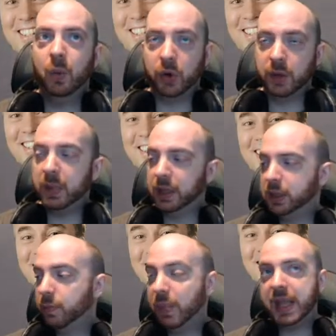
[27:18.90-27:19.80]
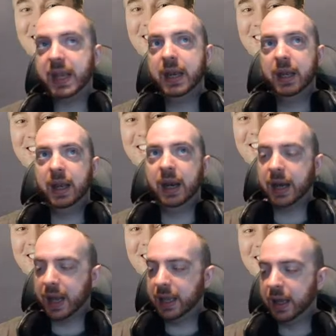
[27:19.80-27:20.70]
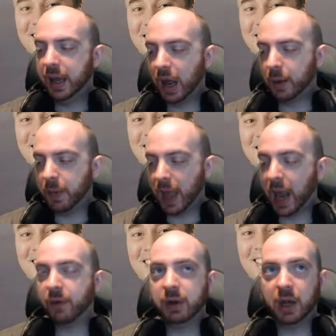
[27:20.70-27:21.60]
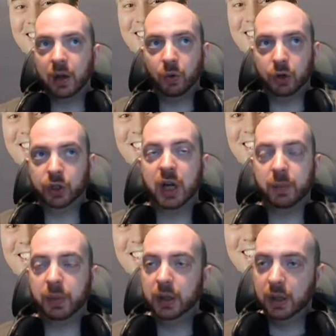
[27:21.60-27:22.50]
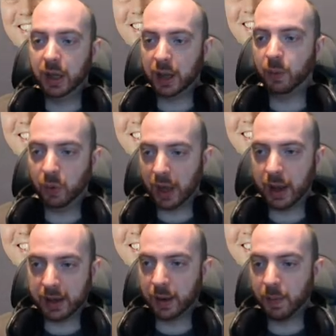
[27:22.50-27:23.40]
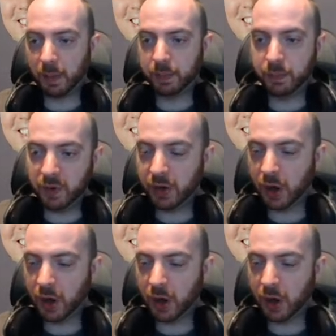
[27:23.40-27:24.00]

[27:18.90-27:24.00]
what it means to be in a area or a ship, and moving